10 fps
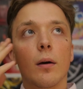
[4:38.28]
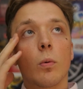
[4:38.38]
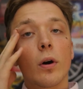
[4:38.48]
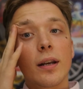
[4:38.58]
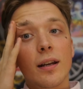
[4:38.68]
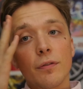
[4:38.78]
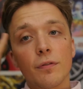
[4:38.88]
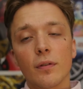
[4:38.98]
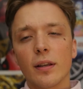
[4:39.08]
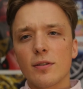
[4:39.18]
what
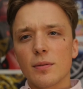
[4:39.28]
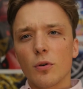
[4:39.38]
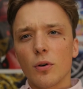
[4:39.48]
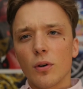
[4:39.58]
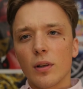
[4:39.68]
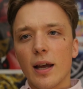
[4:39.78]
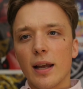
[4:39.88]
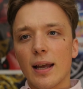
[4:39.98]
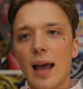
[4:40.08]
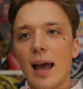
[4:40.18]
if there was a more
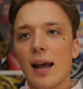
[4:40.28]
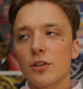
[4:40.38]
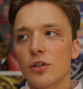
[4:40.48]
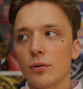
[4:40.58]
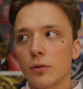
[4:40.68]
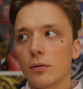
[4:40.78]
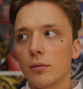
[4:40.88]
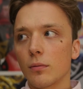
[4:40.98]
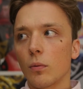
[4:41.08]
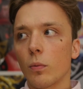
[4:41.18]
like
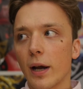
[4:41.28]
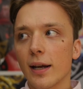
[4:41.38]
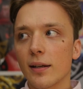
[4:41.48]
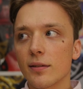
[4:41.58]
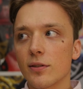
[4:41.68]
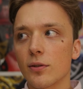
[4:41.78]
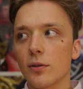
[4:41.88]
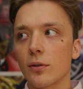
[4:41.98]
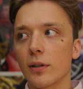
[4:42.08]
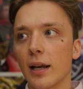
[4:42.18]
actual way
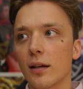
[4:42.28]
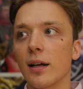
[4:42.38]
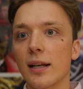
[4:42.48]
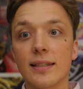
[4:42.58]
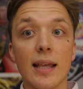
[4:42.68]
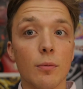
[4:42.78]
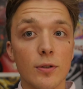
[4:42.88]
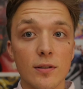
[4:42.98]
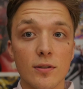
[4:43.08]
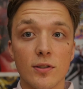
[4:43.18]
to get clients that
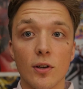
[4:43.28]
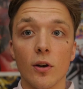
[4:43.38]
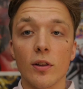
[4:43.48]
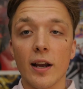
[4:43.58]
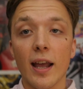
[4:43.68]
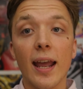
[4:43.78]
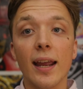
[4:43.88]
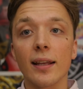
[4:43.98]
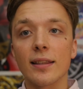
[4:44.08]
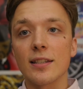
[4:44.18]
wasn't so like,
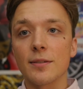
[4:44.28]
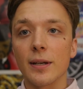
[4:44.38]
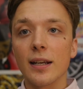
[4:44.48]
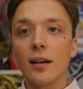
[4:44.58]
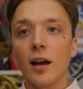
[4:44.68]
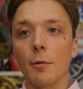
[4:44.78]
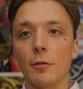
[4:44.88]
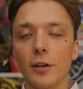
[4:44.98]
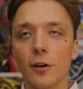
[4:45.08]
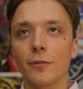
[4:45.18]
hey, this is me, I'm a
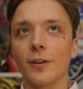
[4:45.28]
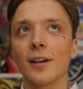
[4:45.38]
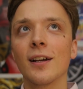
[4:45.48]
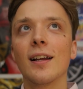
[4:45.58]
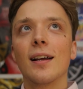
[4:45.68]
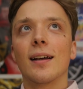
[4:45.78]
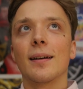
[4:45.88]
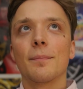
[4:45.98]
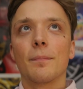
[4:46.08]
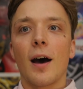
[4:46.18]
videographer,
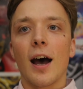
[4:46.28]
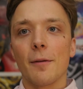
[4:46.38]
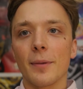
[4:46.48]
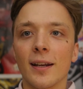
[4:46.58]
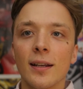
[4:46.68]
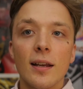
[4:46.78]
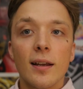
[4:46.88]
hire me.